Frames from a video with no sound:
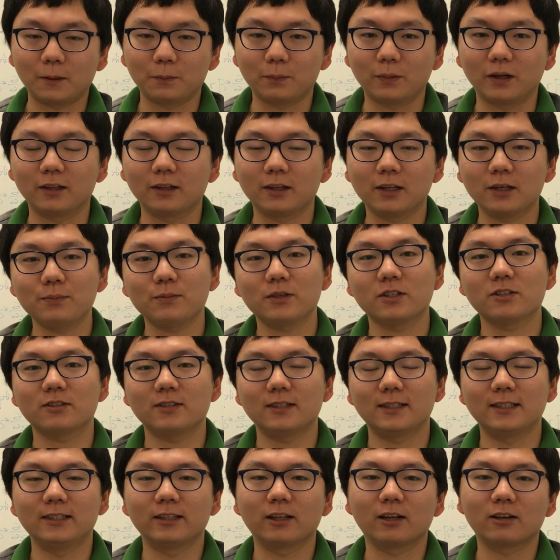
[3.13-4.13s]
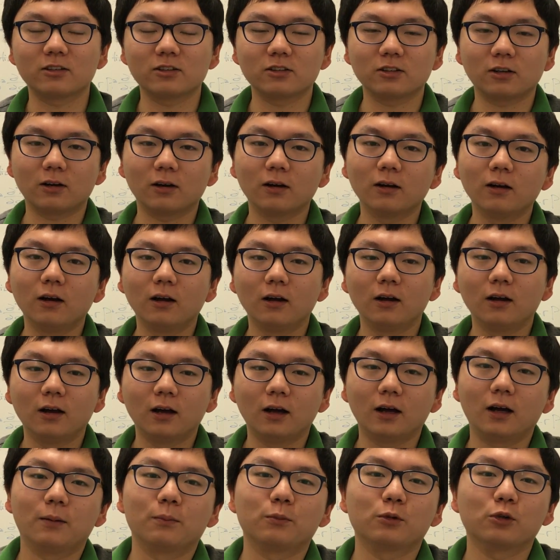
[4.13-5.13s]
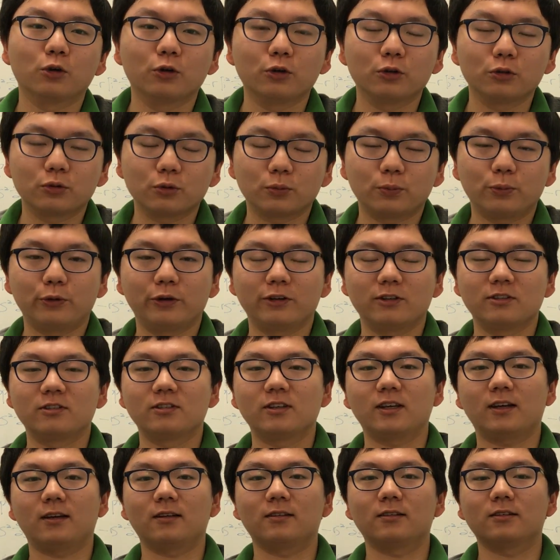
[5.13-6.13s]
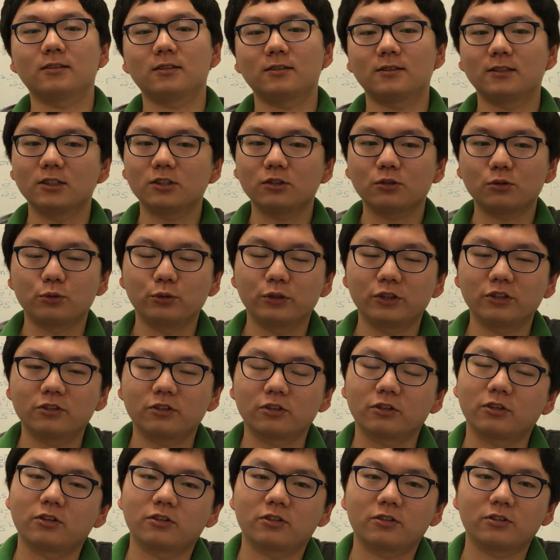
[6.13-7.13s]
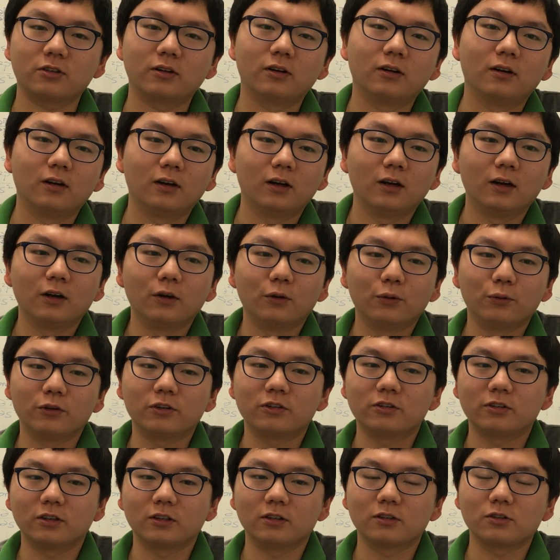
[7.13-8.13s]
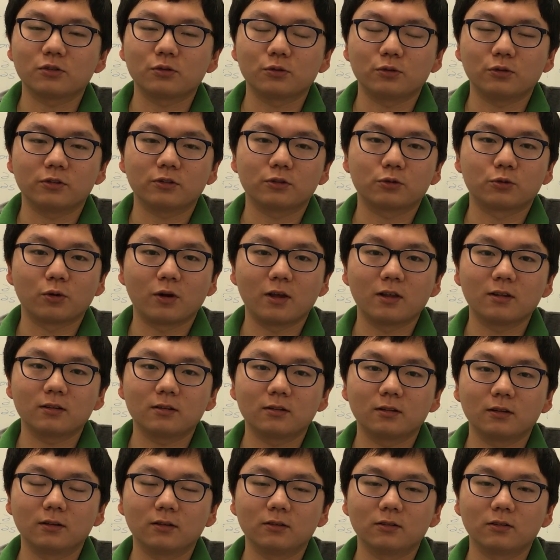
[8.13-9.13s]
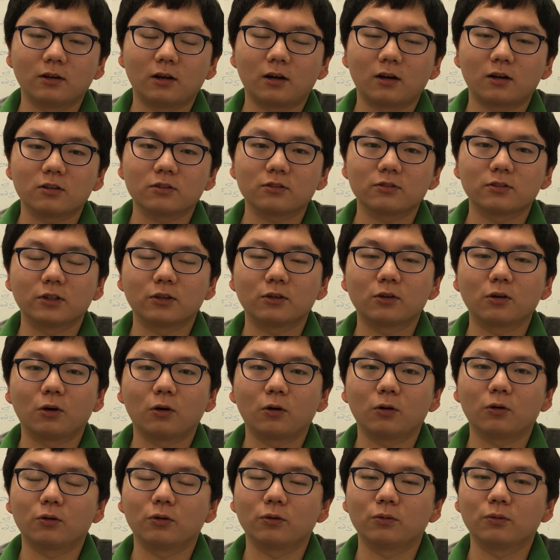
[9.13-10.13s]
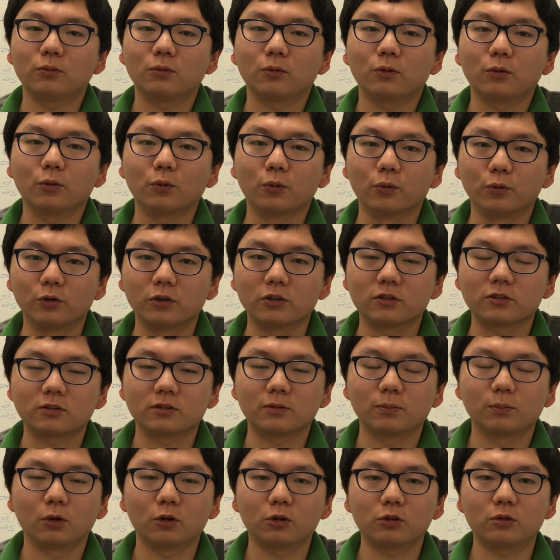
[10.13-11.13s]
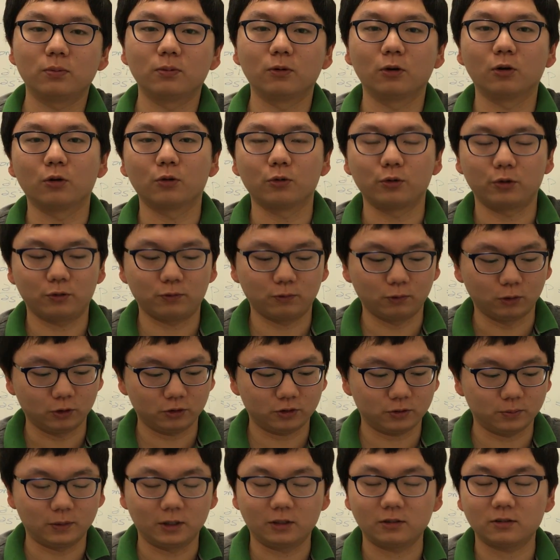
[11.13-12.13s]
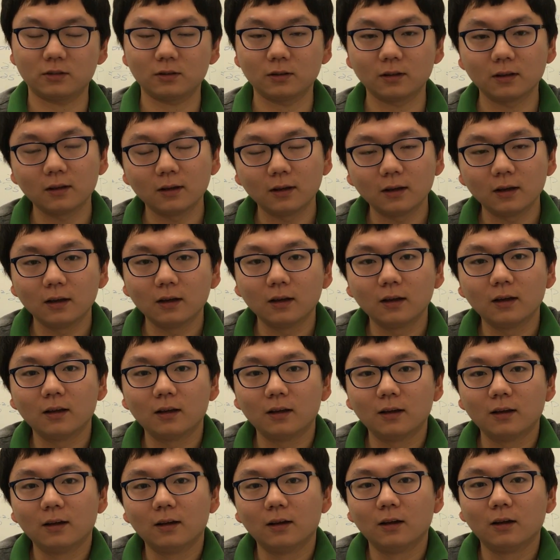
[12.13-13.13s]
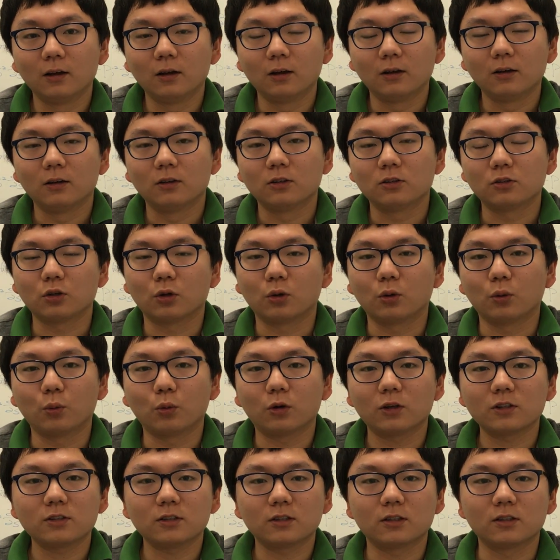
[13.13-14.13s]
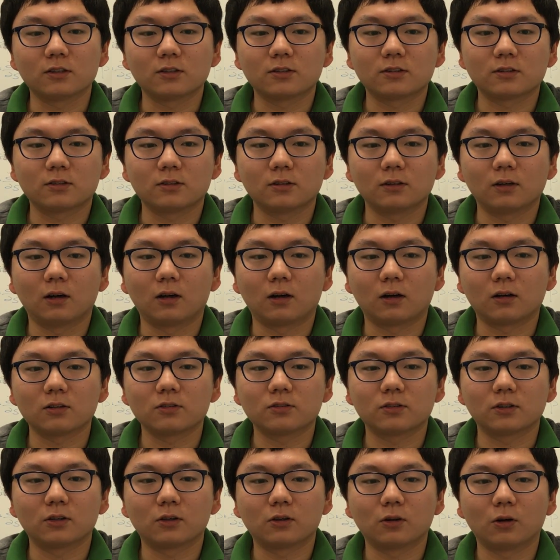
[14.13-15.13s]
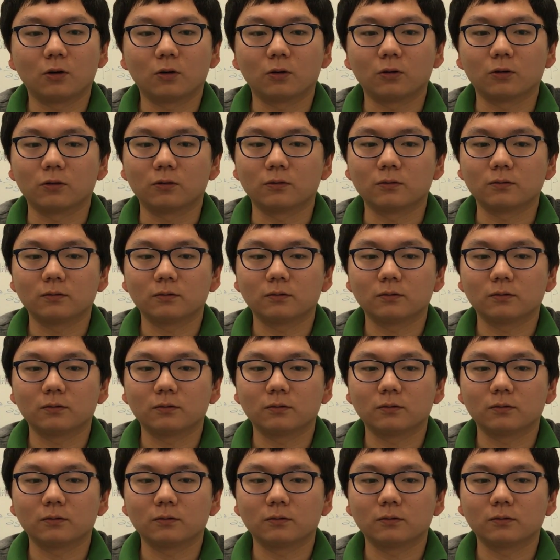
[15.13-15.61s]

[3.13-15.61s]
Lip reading: My name is Yinan Zhang. I'm going to present this research, which is strengthen the RC column with multiple reinforcement. So what is RC column?